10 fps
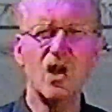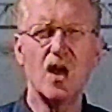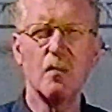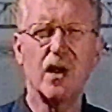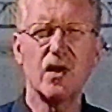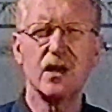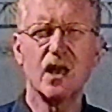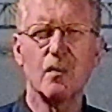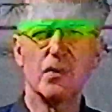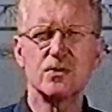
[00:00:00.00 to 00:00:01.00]
young married
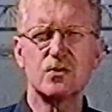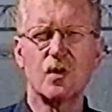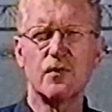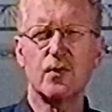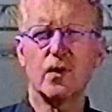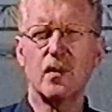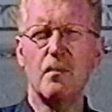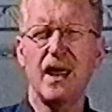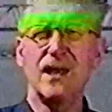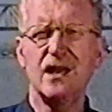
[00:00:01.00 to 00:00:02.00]
couples drove through an
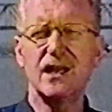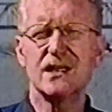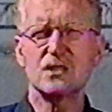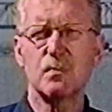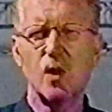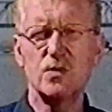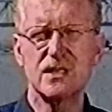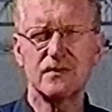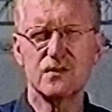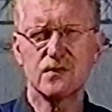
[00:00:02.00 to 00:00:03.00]
abandoned
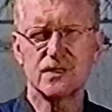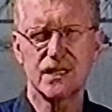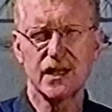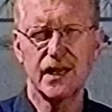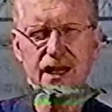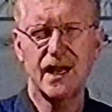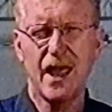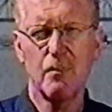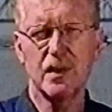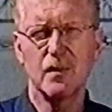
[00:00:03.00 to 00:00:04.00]
explosives facility and
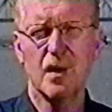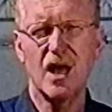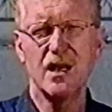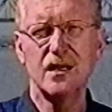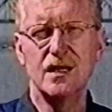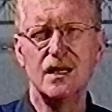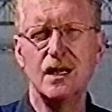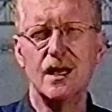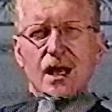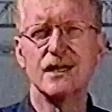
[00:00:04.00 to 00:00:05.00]
happened upon
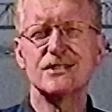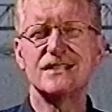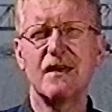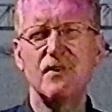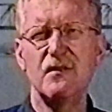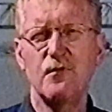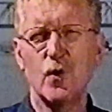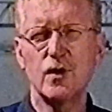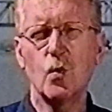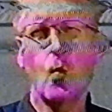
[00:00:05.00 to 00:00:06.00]
a
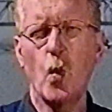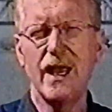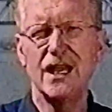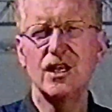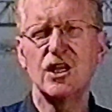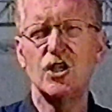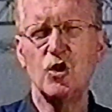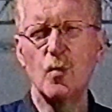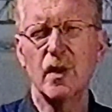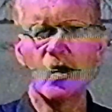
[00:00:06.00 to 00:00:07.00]
seven-foot winged
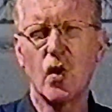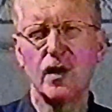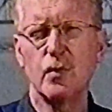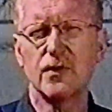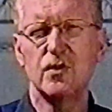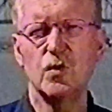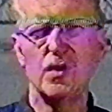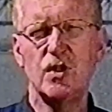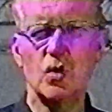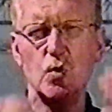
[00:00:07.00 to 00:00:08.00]
humanoid with two
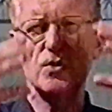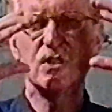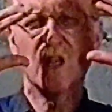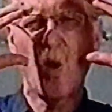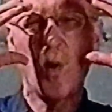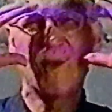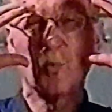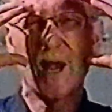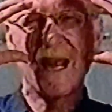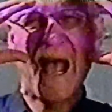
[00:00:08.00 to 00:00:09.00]
huge glowing
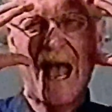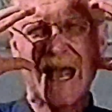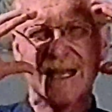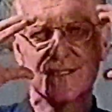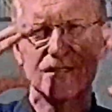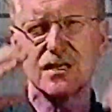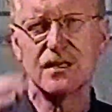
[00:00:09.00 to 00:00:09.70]
red eyes.